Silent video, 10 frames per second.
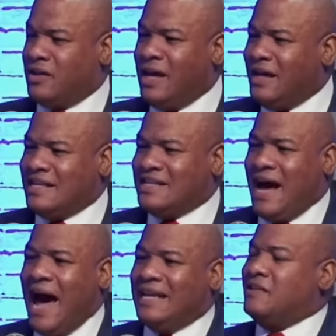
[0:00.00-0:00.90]
They are
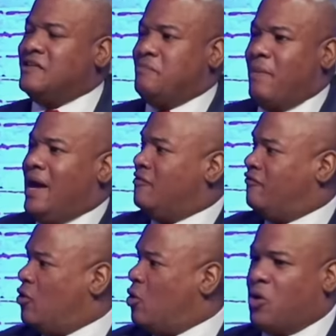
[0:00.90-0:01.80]
indicting this man
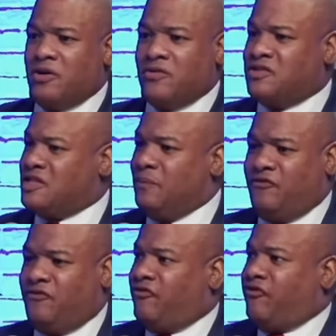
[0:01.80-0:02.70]
for
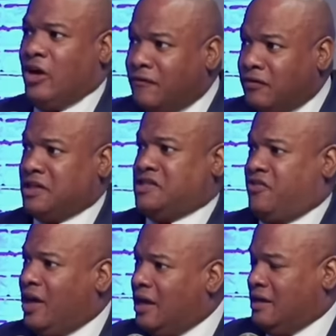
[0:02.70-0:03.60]
some frivolous
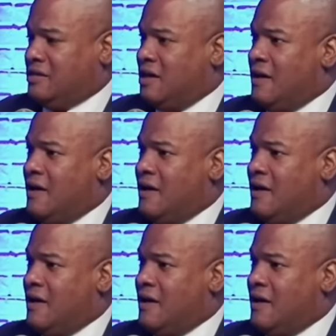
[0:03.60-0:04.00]
things,